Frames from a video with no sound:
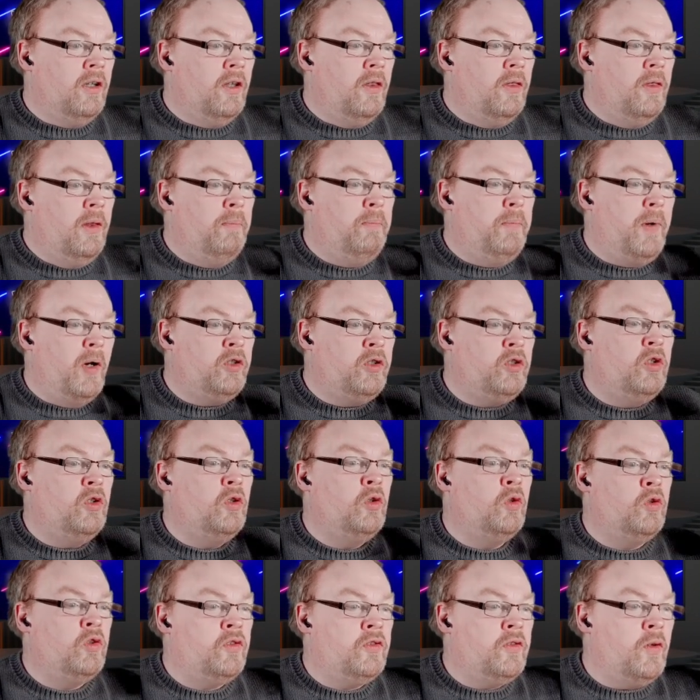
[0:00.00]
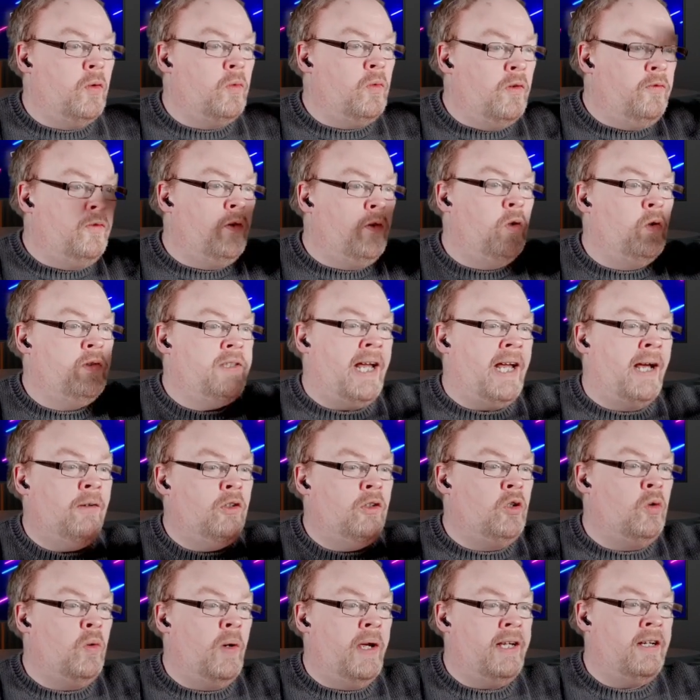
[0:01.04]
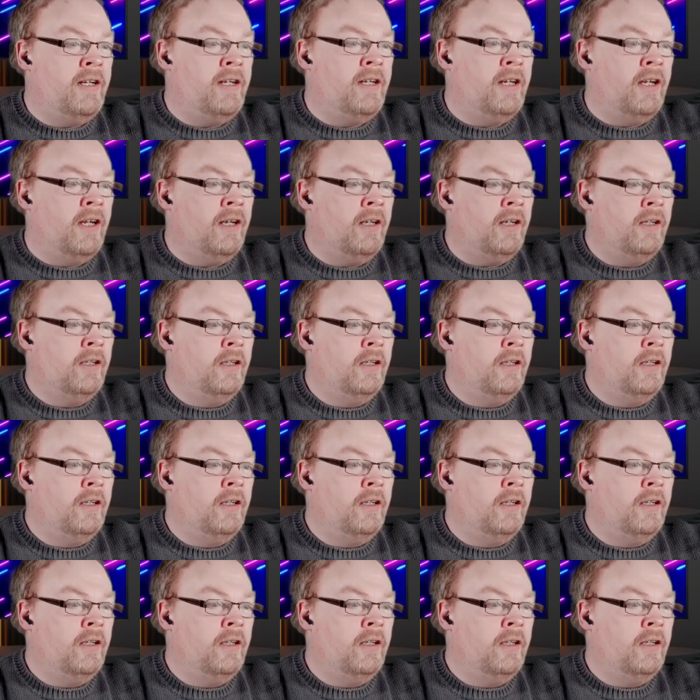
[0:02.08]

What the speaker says: bottles will fall down quicker